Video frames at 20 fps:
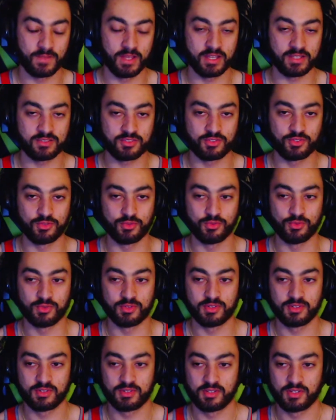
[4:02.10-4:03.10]

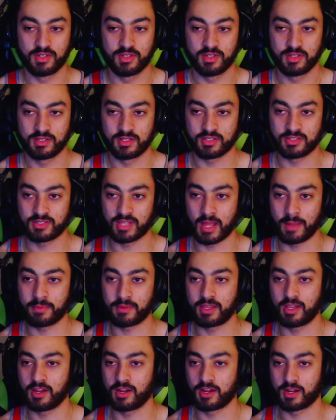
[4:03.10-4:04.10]
to stop
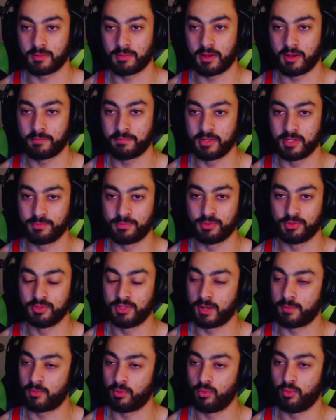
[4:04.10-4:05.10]
caring about people,
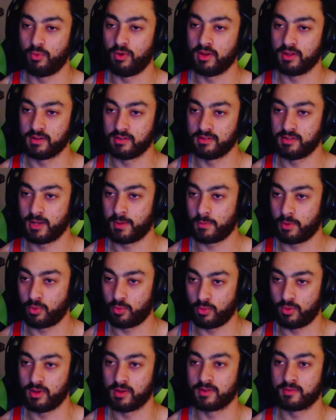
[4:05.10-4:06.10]
number
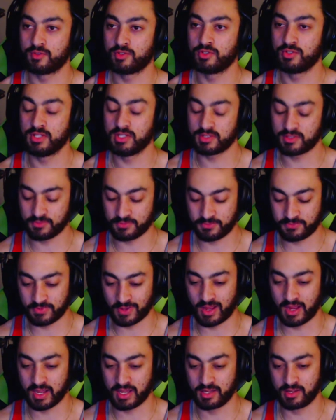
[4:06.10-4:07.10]
one, you need to
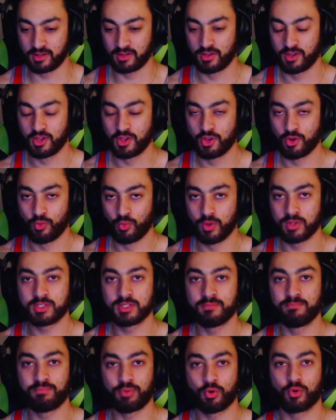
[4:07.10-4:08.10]
find what's
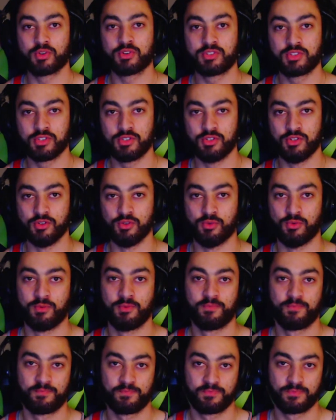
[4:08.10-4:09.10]
important to you.
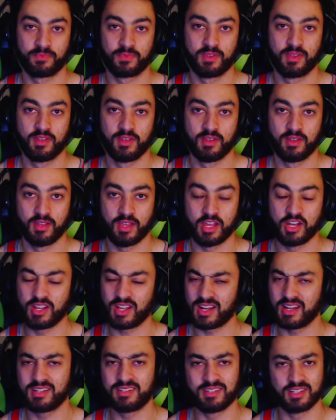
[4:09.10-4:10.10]
And you
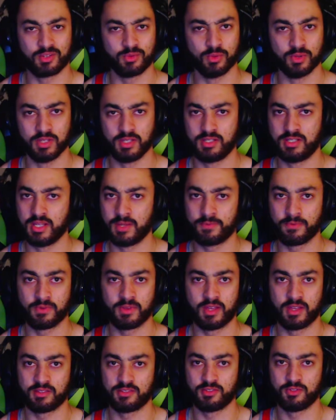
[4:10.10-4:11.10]
got to dig really deep for
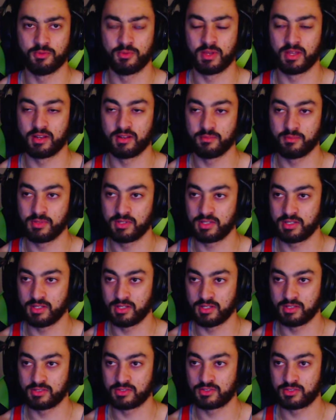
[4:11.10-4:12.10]
that too, man,
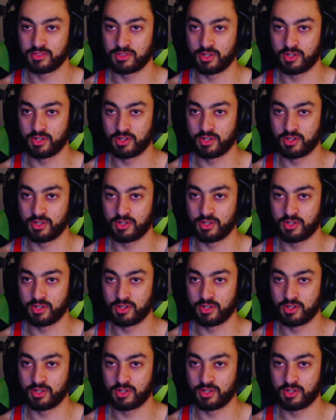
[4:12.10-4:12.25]
because